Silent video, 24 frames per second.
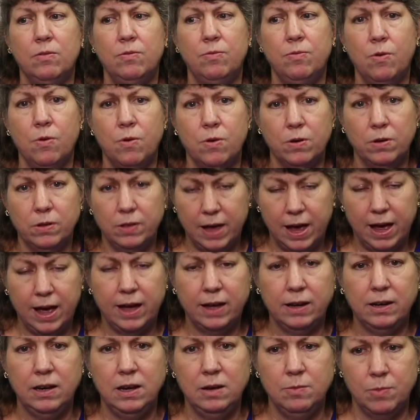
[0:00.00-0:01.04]
for
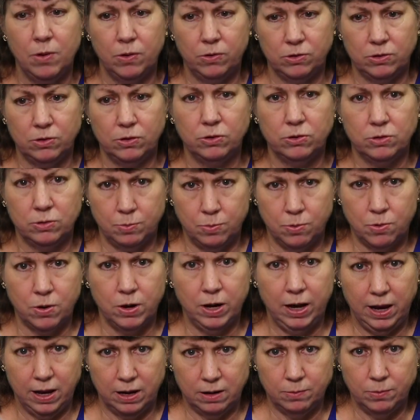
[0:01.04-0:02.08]
that emotional
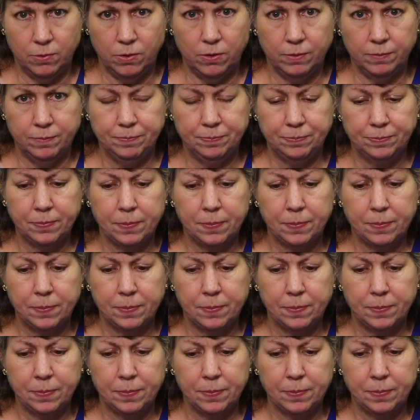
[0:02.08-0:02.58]
support animal.